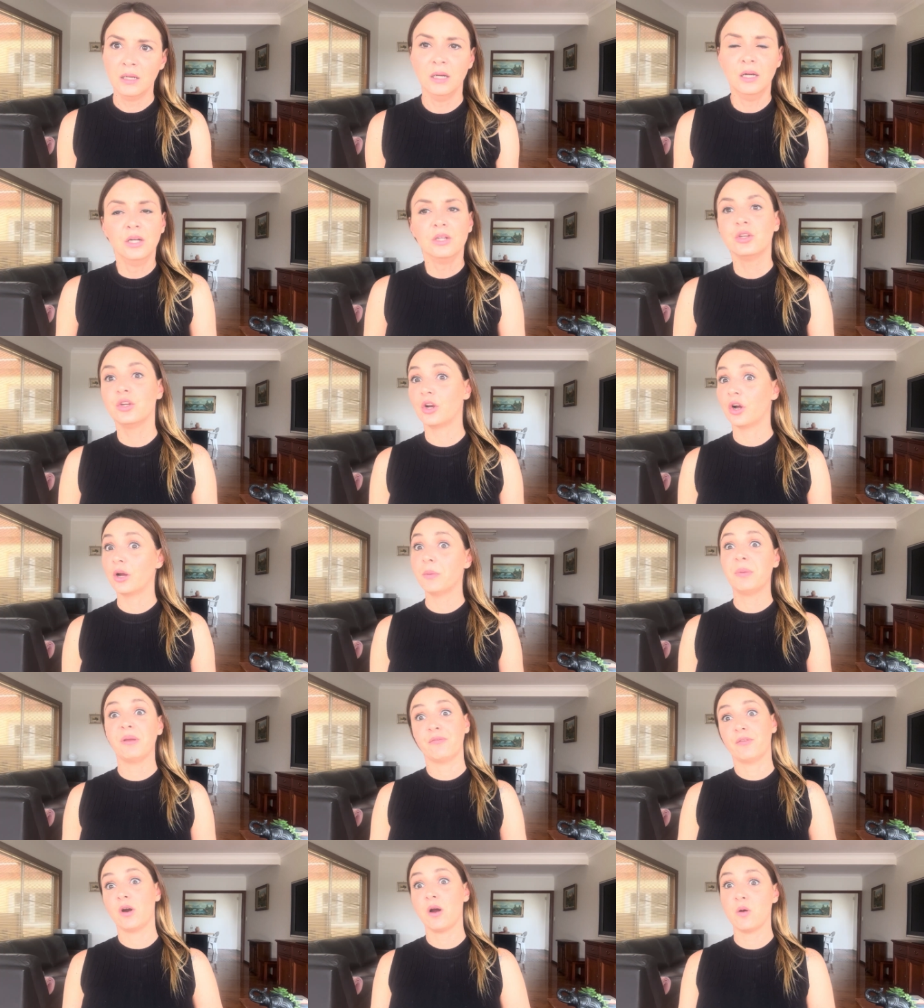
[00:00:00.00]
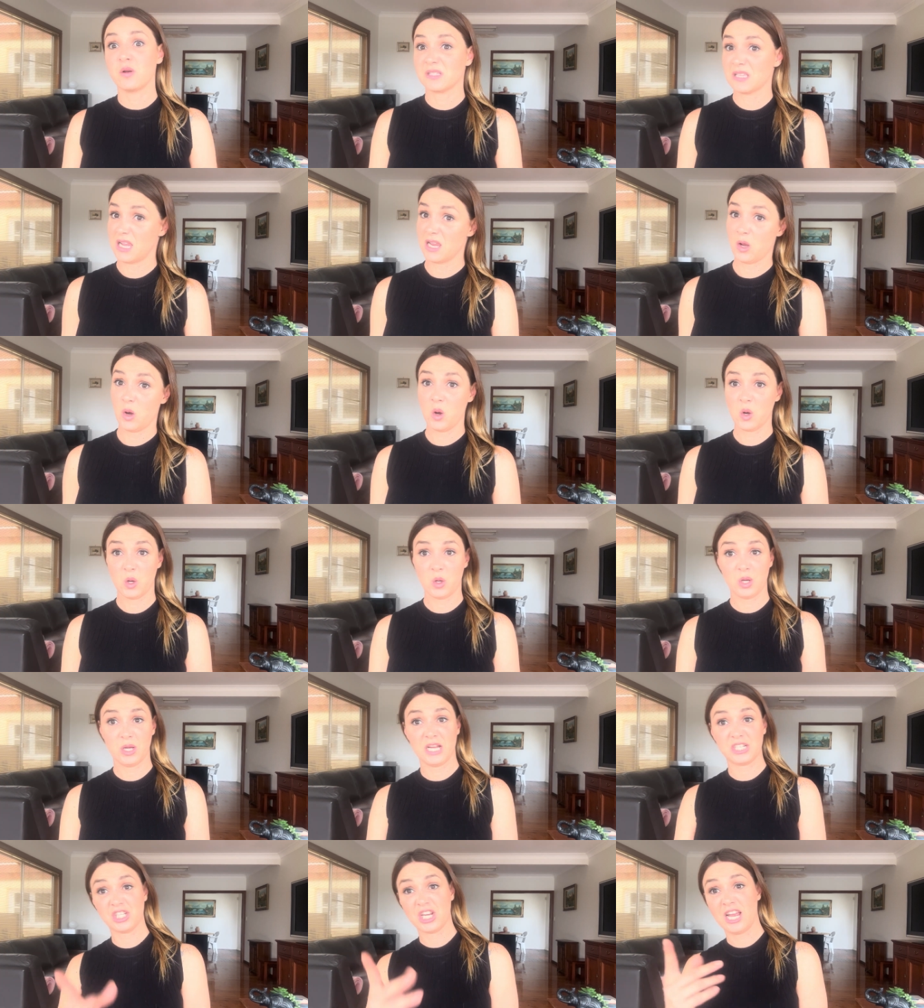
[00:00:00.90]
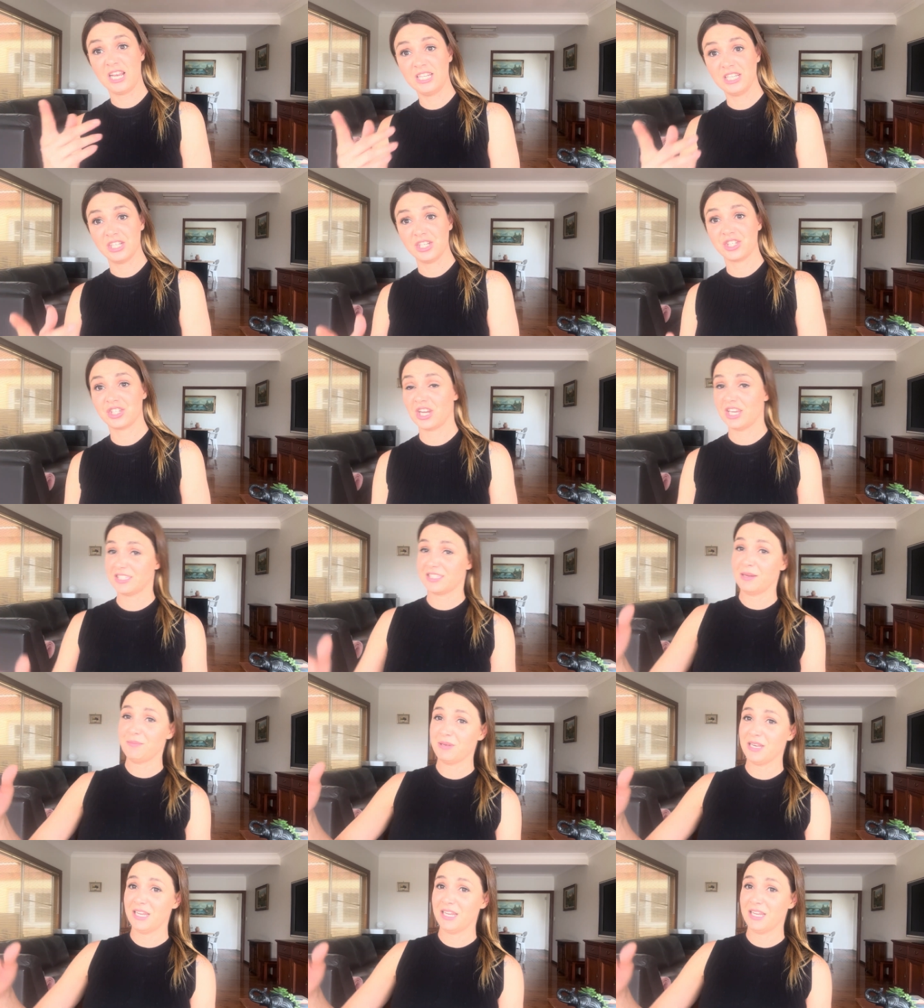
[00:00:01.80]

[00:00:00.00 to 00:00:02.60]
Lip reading: you know, and before I was like, oh, a challenge, accepted.